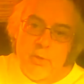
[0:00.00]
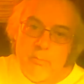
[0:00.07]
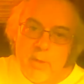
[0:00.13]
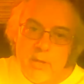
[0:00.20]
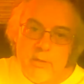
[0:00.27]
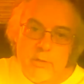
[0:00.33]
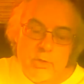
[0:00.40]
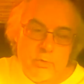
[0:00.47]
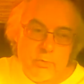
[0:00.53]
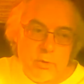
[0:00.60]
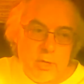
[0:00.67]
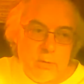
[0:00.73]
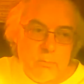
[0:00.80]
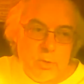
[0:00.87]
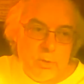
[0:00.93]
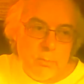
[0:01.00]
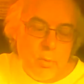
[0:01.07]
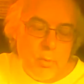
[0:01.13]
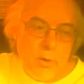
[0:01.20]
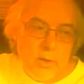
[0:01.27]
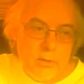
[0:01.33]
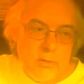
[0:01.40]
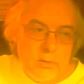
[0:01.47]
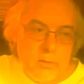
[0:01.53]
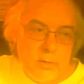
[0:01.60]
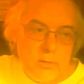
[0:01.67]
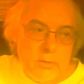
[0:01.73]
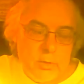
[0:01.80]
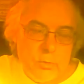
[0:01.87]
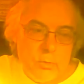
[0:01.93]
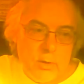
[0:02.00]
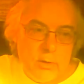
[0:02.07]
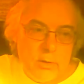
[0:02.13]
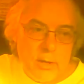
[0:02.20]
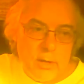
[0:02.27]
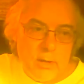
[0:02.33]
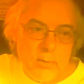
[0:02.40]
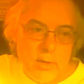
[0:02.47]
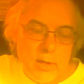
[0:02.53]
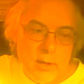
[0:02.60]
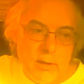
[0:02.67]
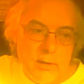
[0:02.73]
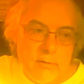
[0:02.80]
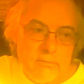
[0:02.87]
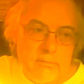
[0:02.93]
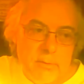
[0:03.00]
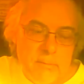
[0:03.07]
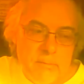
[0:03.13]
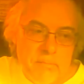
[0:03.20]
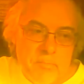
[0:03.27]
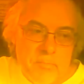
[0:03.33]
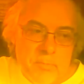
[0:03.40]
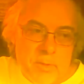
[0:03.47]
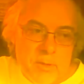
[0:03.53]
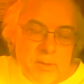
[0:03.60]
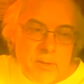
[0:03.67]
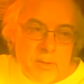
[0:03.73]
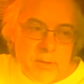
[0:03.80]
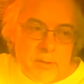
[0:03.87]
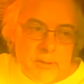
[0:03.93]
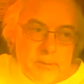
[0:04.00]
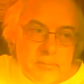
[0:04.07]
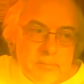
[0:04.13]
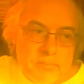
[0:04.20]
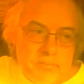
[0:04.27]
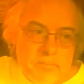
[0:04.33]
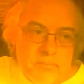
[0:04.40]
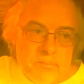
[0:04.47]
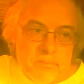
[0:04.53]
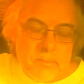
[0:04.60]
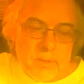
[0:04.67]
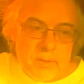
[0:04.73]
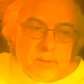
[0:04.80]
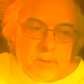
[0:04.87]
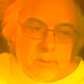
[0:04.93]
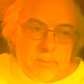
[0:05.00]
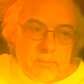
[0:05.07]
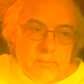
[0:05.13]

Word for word: the mainstream to the point uh, to where now we have um, uh,